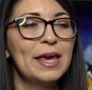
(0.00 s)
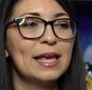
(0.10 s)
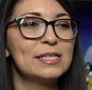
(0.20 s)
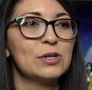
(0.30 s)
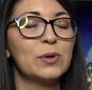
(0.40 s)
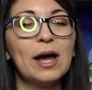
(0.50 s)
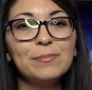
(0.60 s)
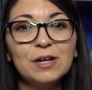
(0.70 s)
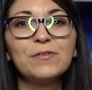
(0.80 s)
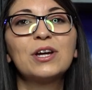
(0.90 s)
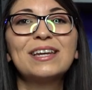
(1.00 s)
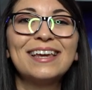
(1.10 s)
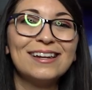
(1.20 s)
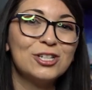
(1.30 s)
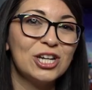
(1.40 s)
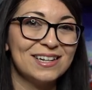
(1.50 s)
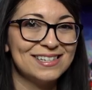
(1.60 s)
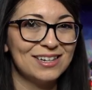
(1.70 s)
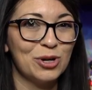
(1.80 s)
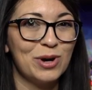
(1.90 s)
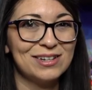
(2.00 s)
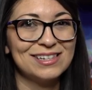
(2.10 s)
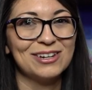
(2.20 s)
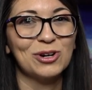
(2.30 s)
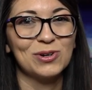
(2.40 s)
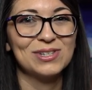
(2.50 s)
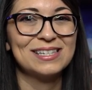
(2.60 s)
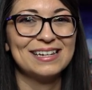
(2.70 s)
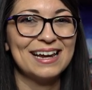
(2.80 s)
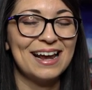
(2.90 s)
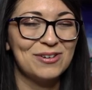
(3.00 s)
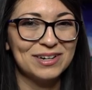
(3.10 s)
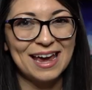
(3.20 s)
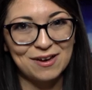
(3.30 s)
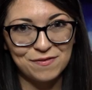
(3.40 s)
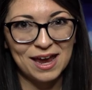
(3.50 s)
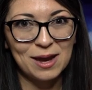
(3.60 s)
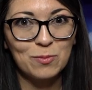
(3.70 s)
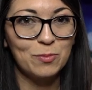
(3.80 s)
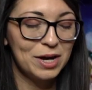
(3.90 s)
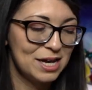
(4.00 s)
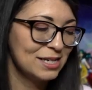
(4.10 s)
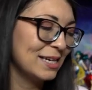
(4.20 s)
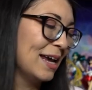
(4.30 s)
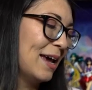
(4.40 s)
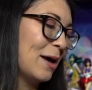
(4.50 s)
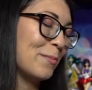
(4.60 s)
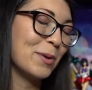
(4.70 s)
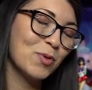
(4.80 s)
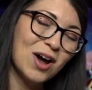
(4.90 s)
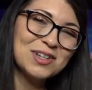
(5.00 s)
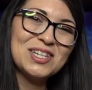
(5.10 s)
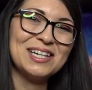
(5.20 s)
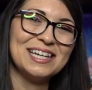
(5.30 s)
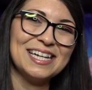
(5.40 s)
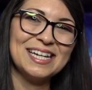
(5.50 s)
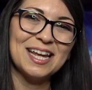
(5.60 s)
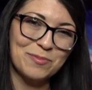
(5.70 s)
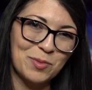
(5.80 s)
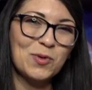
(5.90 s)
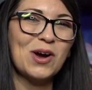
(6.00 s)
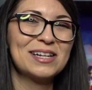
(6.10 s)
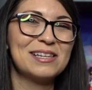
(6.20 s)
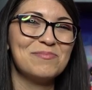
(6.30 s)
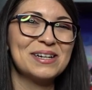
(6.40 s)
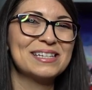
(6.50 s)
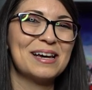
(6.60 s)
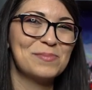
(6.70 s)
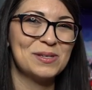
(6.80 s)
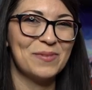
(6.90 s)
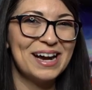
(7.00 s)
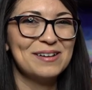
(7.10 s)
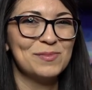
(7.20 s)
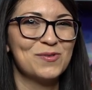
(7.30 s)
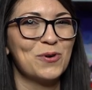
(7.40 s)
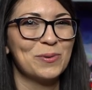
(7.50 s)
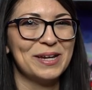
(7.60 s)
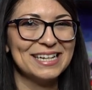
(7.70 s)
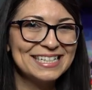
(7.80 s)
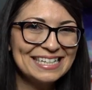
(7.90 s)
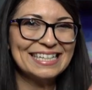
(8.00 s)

So I'm never going to get a chance to go out to Girls Night Out Cafe, but my proxy did, and my proxy picked up some items for me.